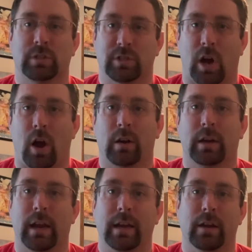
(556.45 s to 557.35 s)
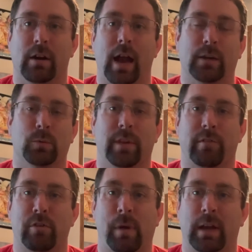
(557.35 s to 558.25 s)
to talk and interact with
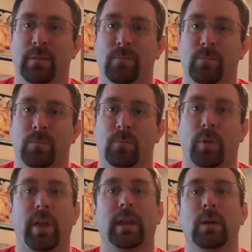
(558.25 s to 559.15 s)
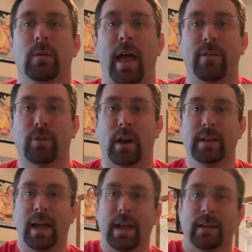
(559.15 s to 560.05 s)
everybody. Well, thank you and have a great
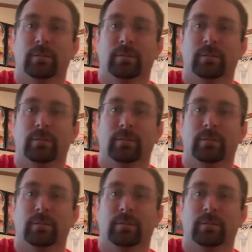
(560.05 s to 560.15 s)
day.